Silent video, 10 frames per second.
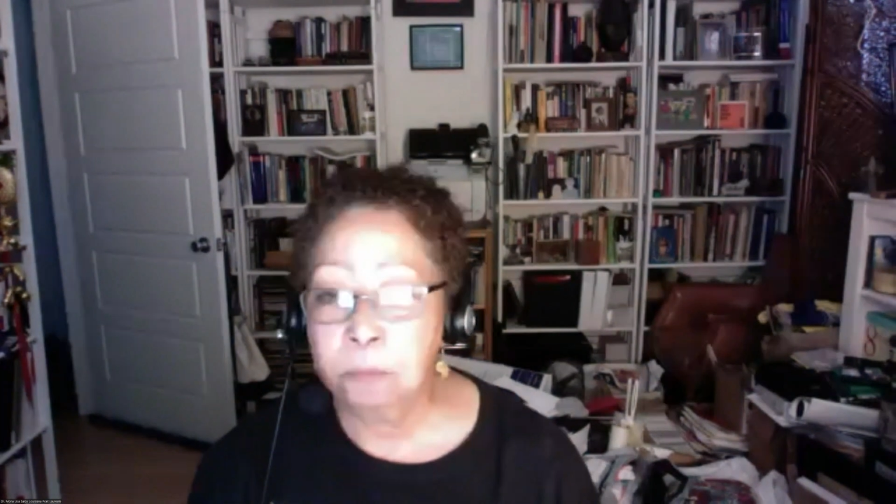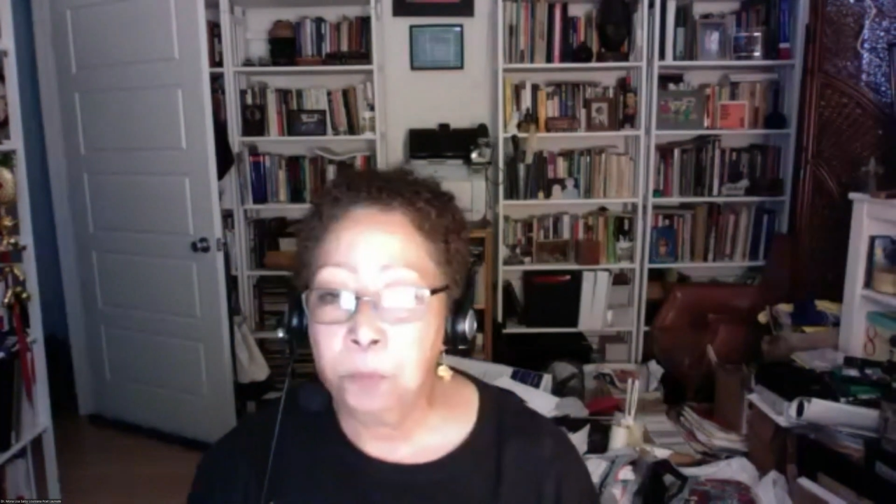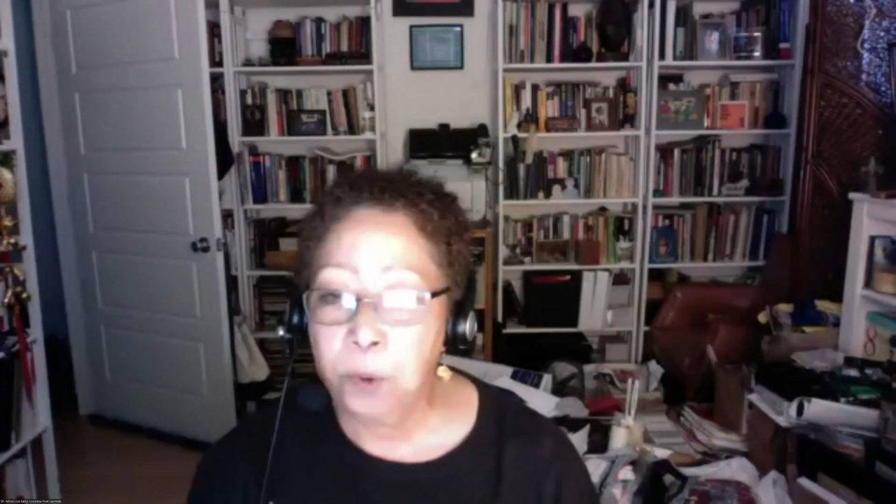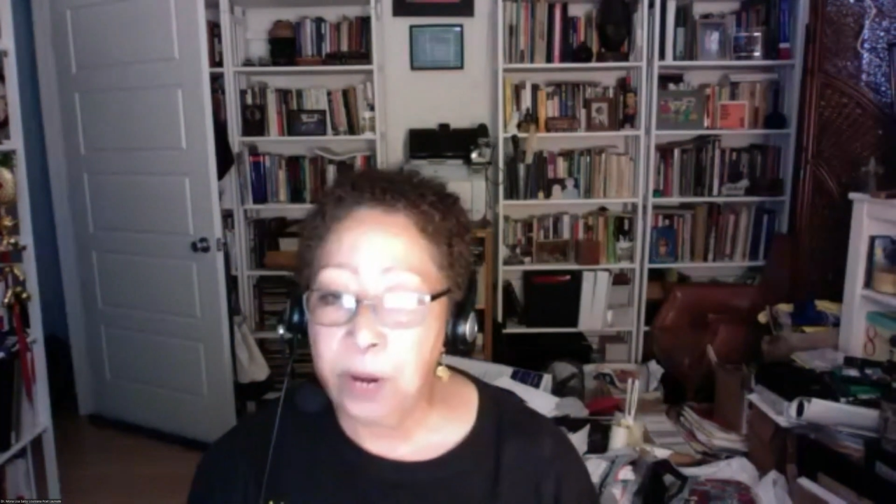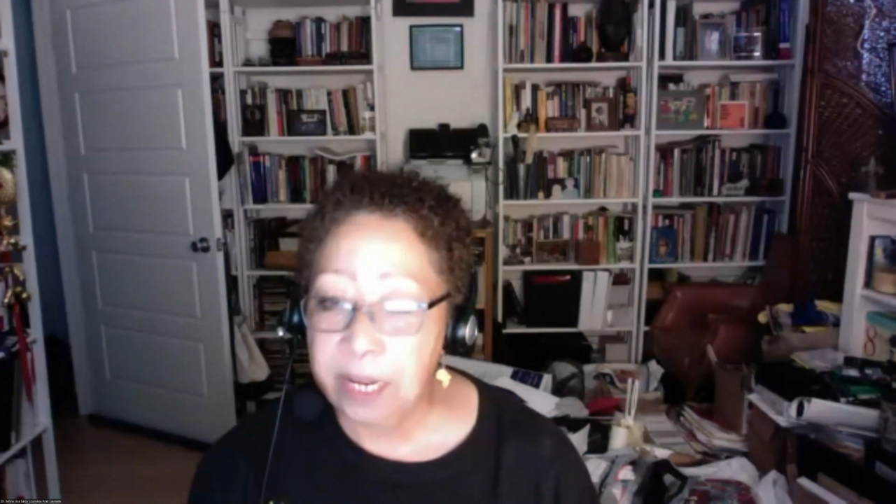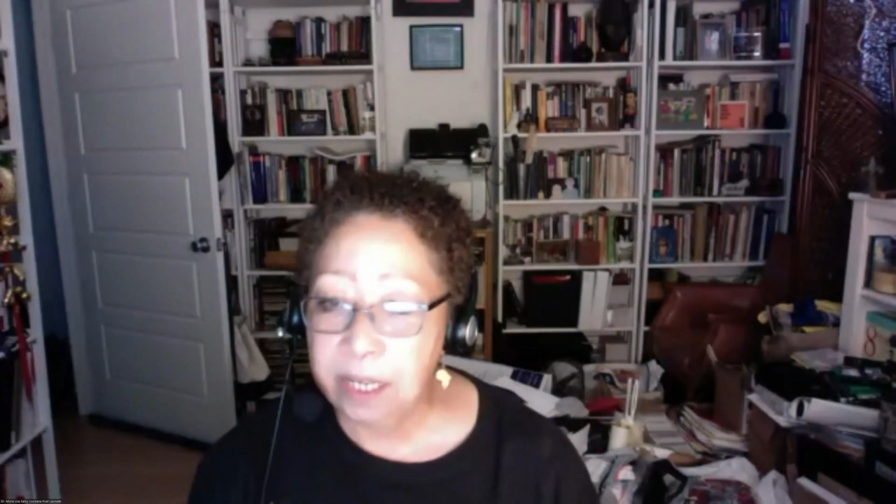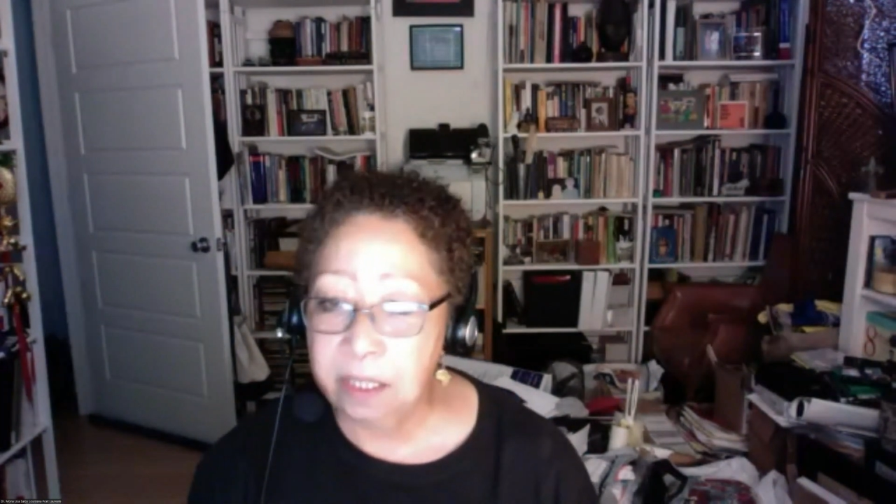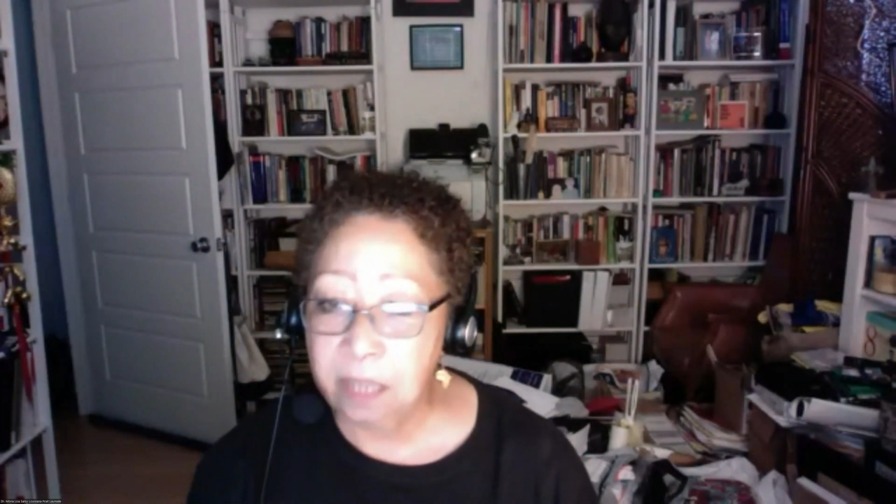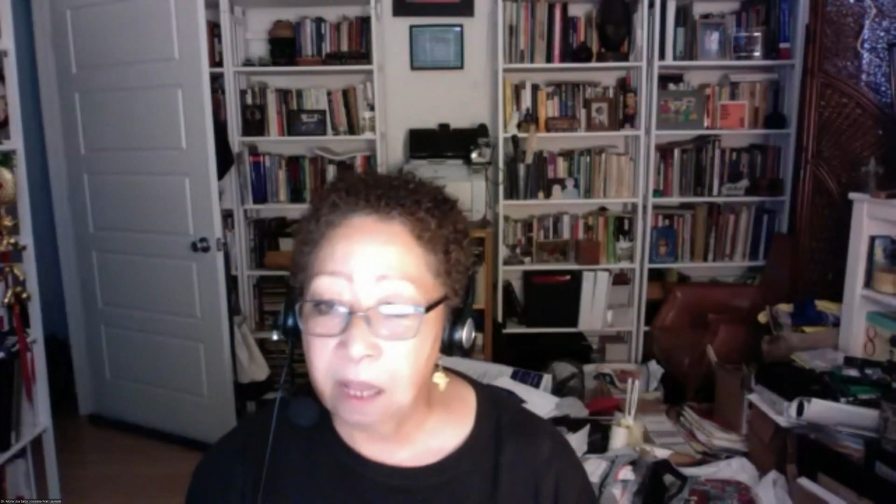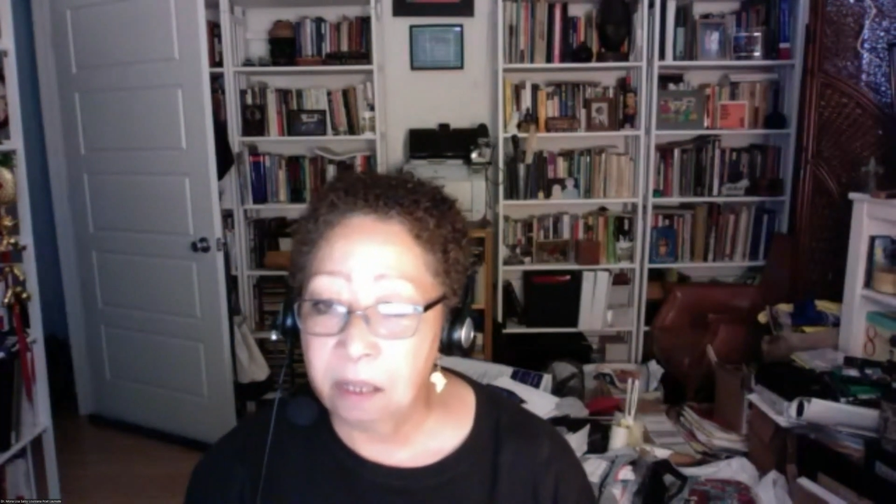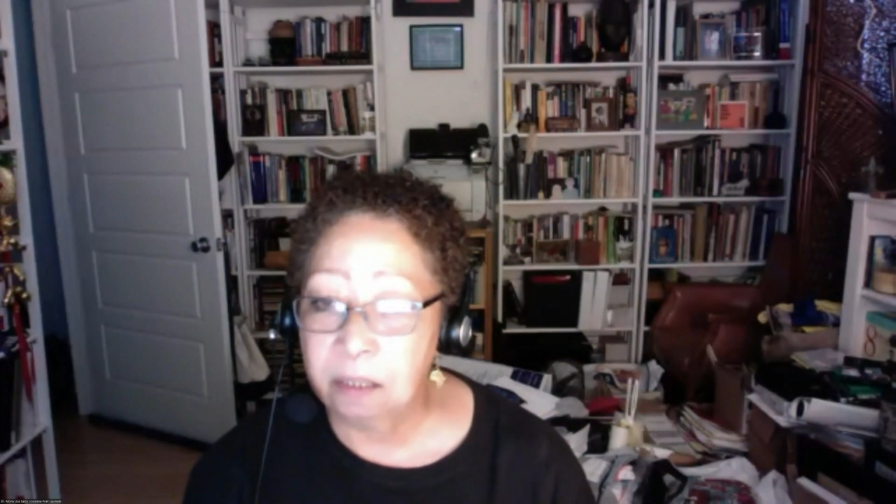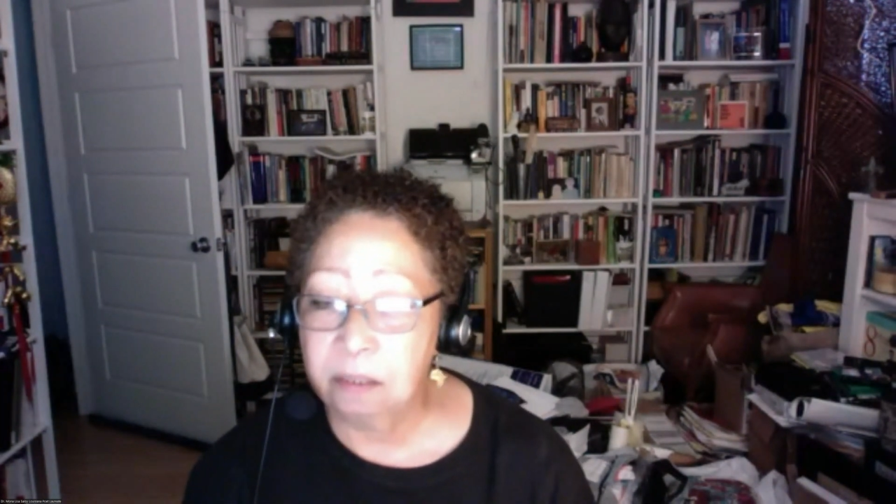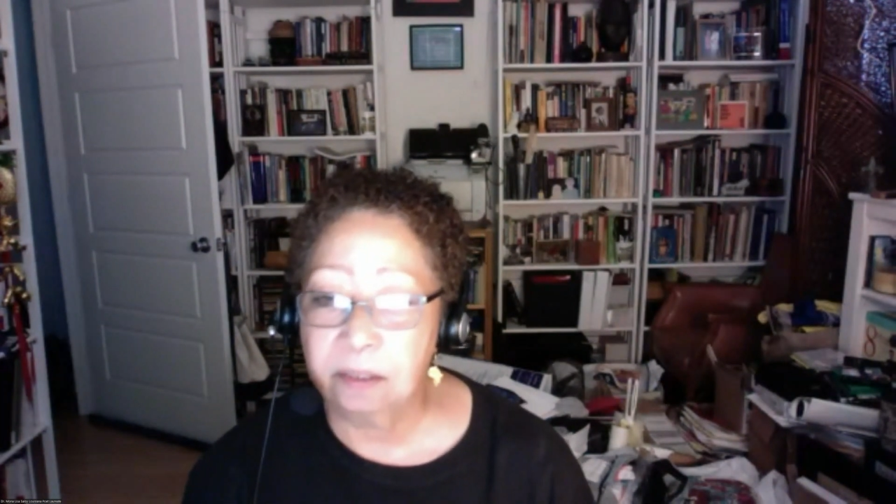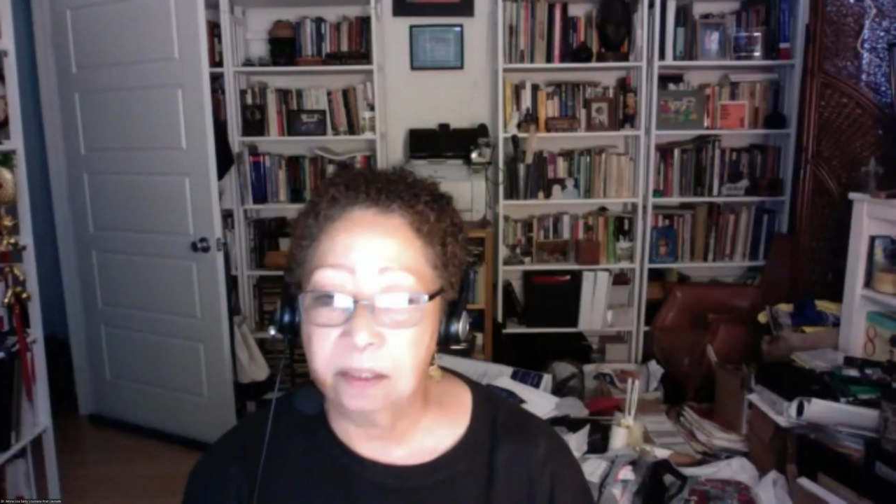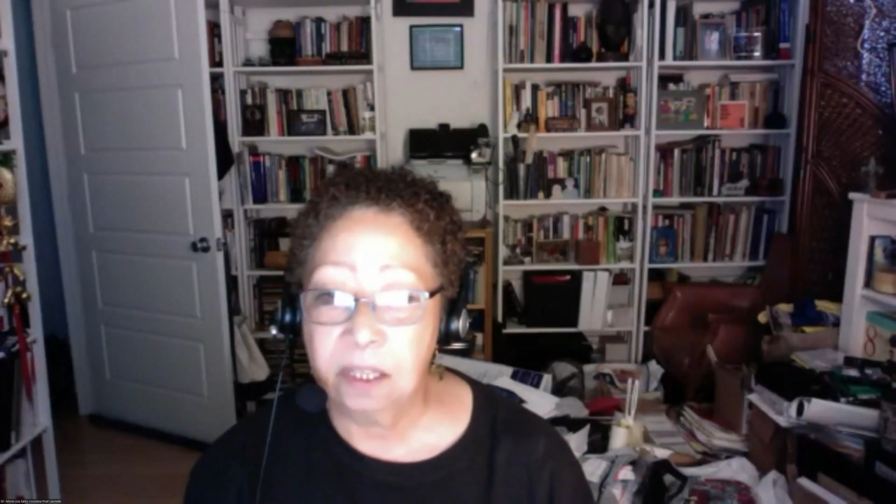praying in tongues,